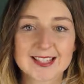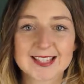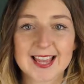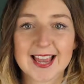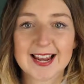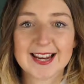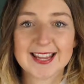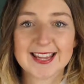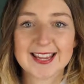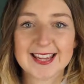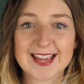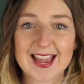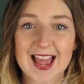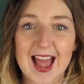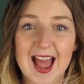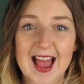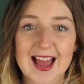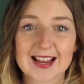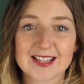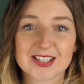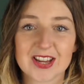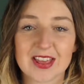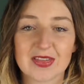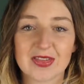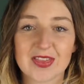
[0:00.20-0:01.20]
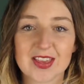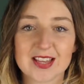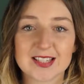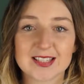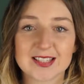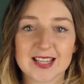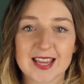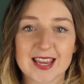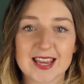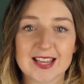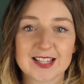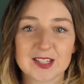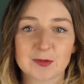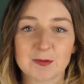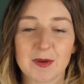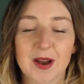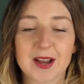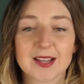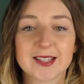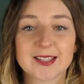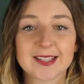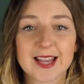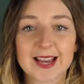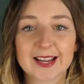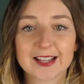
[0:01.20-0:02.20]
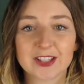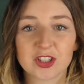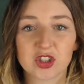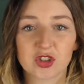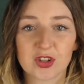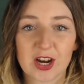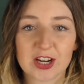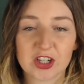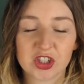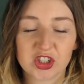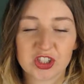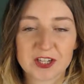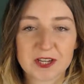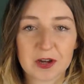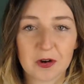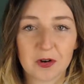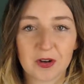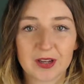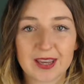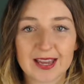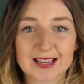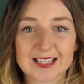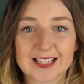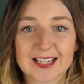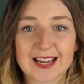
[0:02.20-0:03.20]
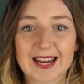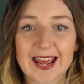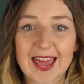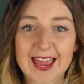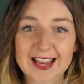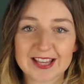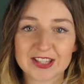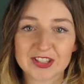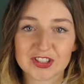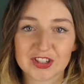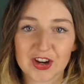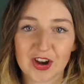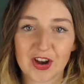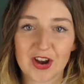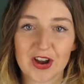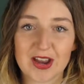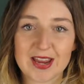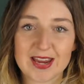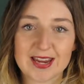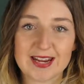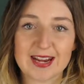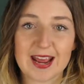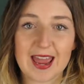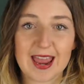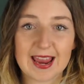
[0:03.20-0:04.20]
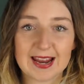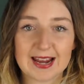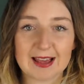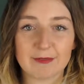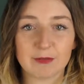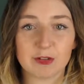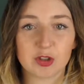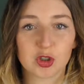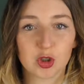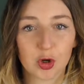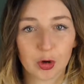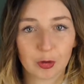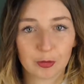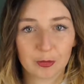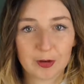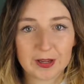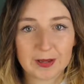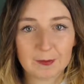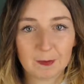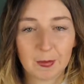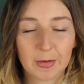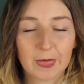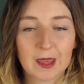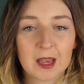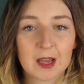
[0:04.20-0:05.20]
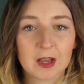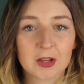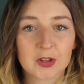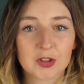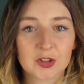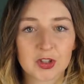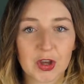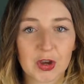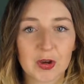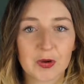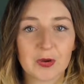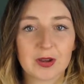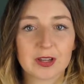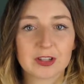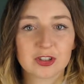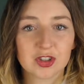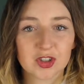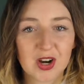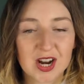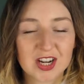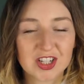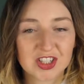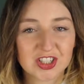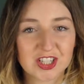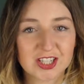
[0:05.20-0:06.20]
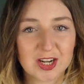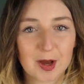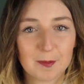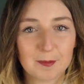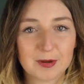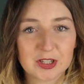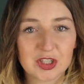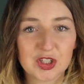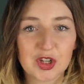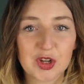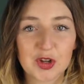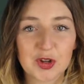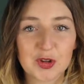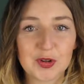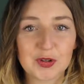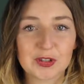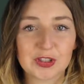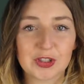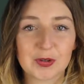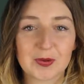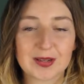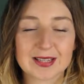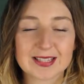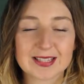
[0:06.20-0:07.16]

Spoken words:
Ellie, and this is my second strategy on getting an A star in A-level geography. So, strategy number two to